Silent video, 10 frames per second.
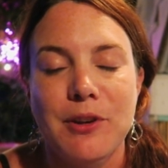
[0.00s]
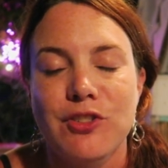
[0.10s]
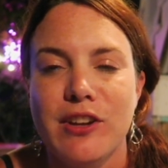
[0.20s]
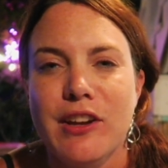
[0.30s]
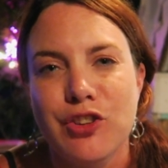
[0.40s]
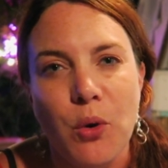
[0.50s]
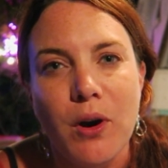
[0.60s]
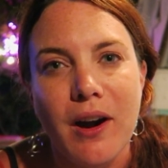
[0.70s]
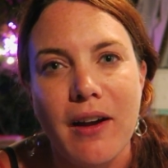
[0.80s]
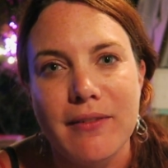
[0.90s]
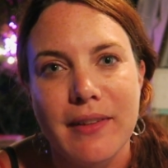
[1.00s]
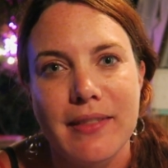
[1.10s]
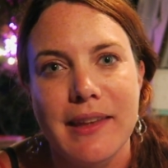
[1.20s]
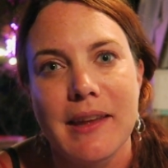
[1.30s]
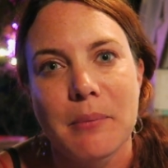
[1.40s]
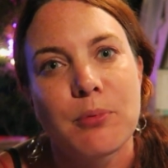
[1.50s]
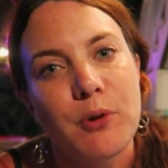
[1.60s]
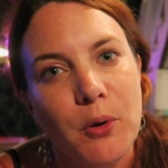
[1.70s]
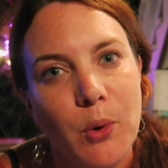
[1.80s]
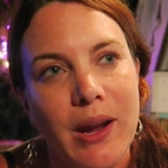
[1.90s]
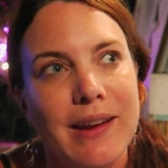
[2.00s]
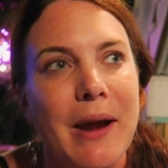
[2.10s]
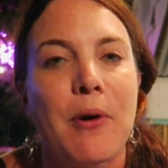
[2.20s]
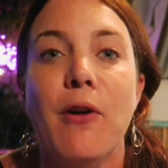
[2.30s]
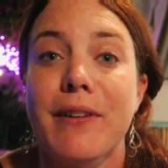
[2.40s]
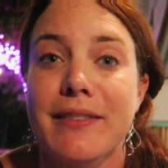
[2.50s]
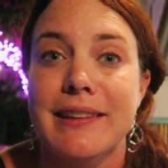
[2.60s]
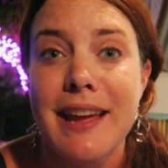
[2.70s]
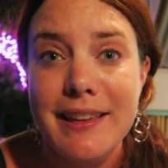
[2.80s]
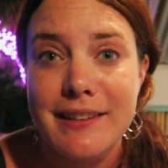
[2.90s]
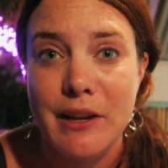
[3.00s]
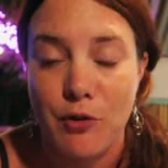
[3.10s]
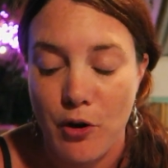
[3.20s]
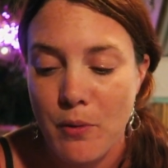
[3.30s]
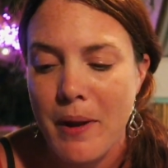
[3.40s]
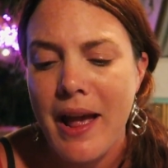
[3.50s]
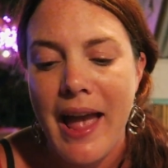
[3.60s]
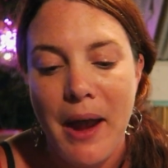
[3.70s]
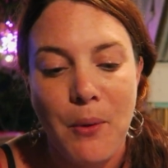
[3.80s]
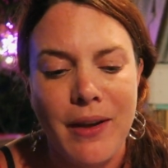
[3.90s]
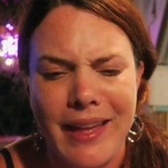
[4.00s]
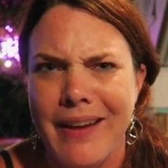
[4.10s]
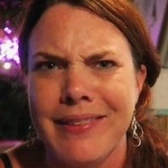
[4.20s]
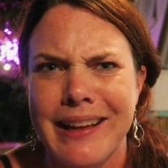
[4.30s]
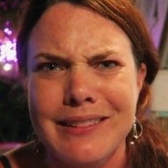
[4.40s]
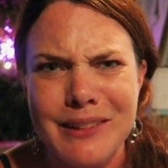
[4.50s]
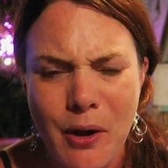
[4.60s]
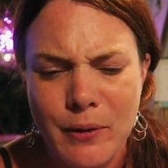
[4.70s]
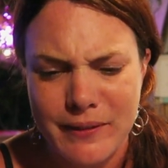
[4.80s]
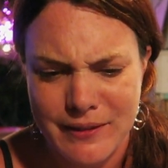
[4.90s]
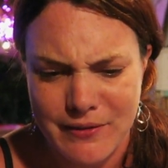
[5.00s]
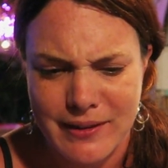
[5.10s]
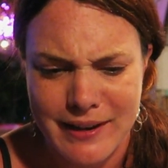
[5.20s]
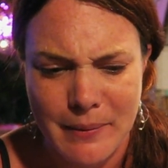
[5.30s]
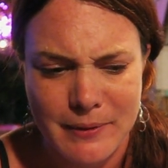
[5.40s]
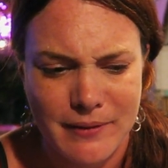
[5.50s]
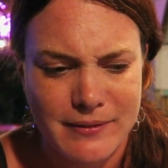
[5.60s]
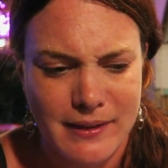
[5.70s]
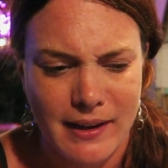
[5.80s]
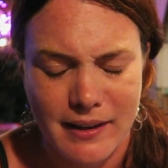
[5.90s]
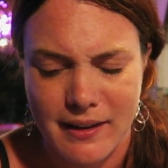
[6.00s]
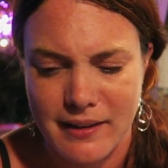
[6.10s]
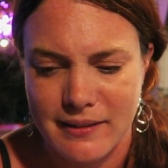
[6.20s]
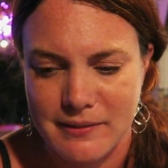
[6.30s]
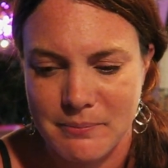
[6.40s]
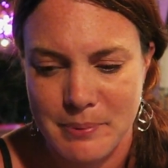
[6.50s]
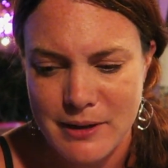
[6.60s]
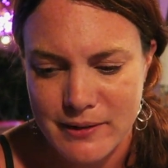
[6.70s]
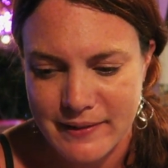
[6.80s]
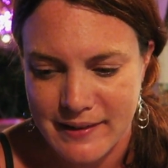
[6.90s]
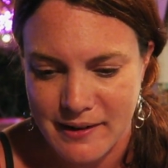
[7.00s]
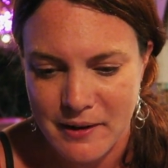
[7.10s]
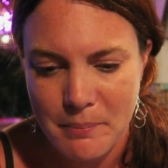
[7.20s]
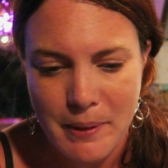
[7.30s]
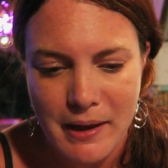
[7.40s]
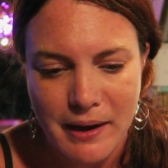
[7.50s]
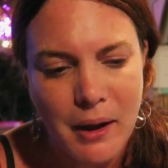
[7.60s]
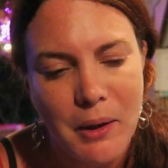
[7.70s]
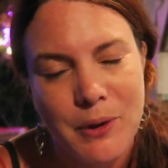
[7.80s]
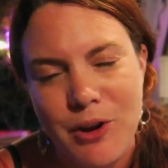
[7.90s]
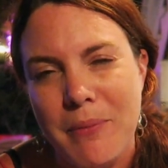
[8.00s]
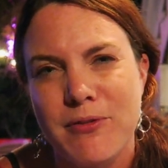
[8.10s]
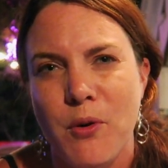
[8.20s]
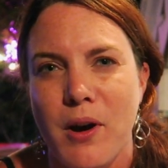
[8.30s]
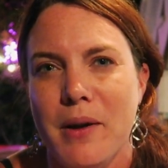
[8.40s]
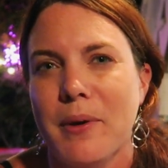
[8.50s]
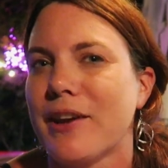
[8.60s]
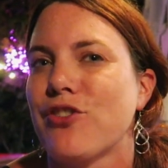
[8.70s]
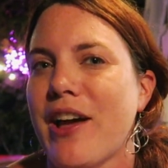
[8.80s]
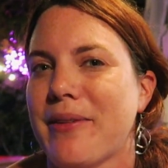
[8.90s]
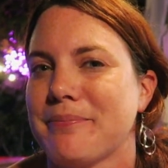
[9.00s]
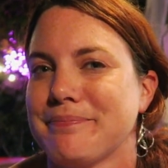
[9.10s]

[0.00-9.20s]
We just did a tour of the brewery and now we're over in the tasting room and where they have like loads of different types of uh, beers here, but uh, we grabbed four and we're gonna try them.